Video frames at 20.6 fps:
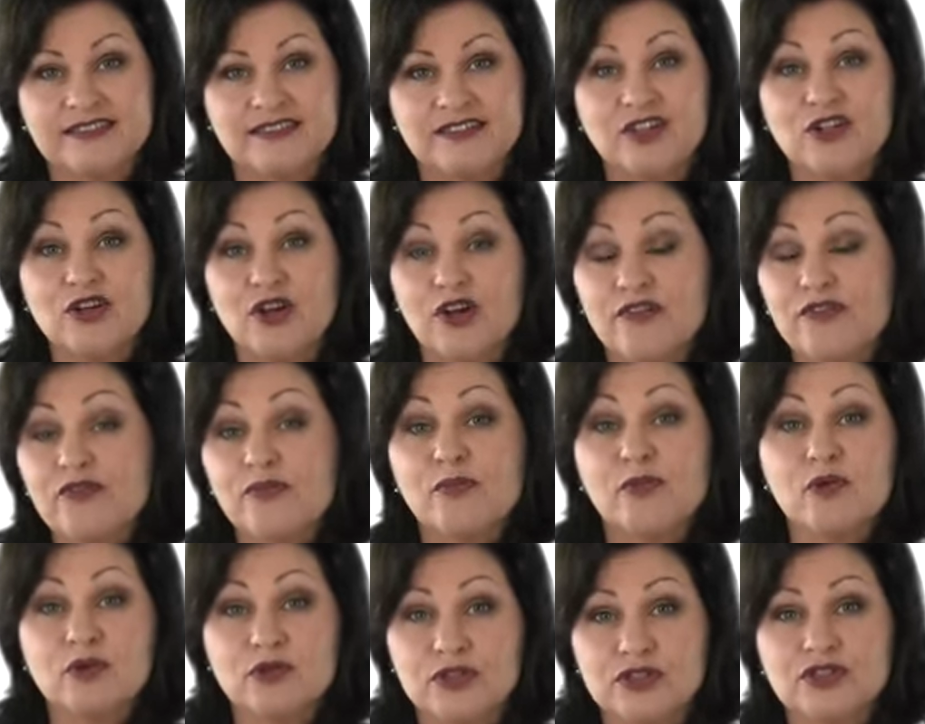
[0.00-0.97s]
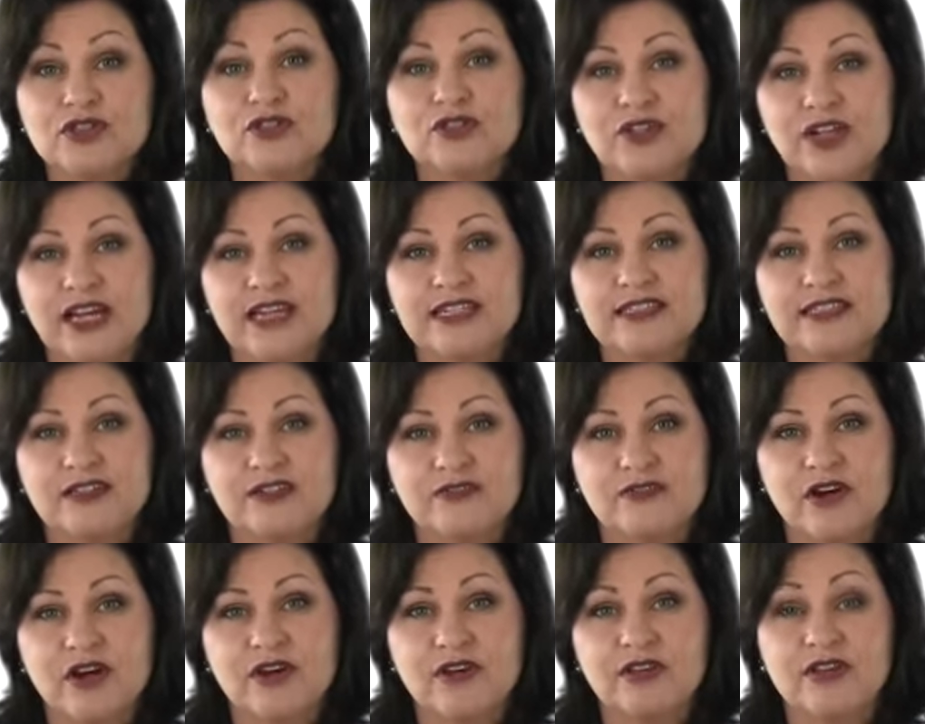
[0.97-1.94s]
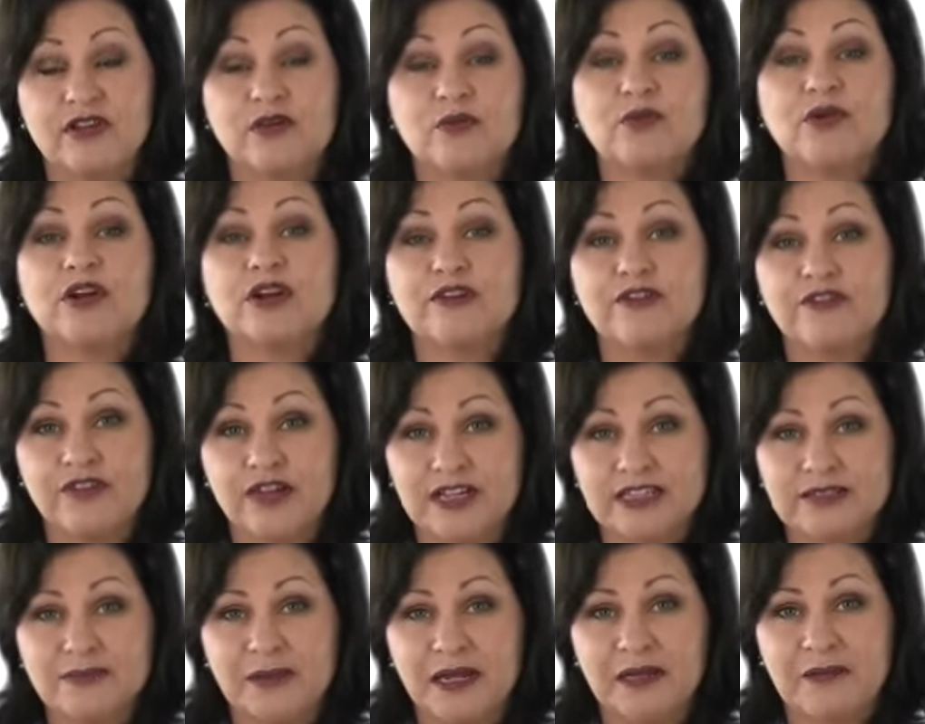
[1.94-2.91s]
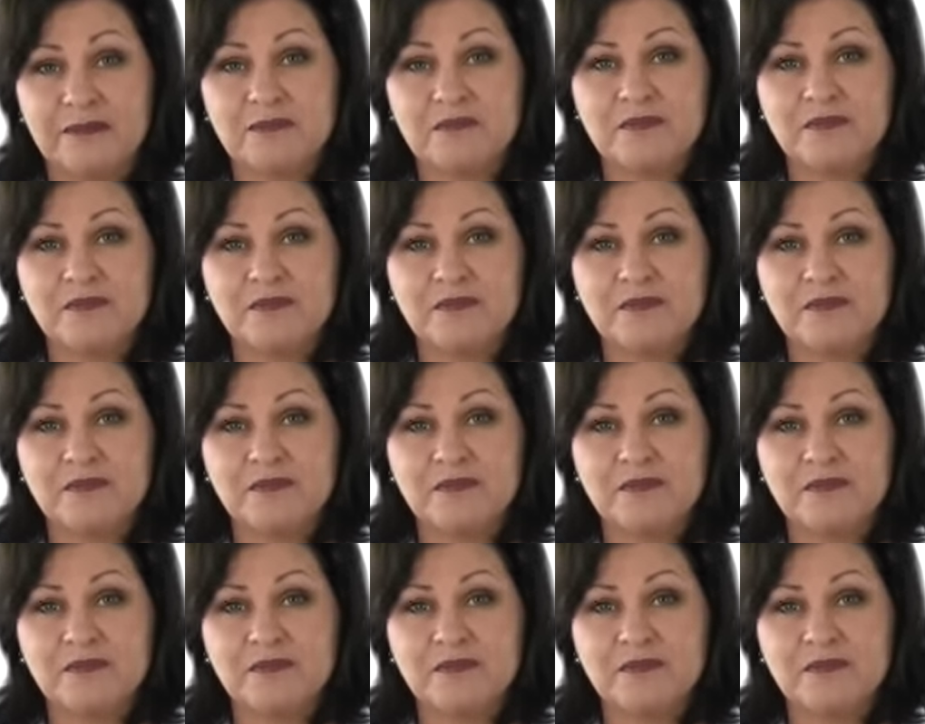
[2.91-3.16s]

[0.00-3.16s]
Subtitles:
for more than 2 days in a row, that it wouldn't affect me.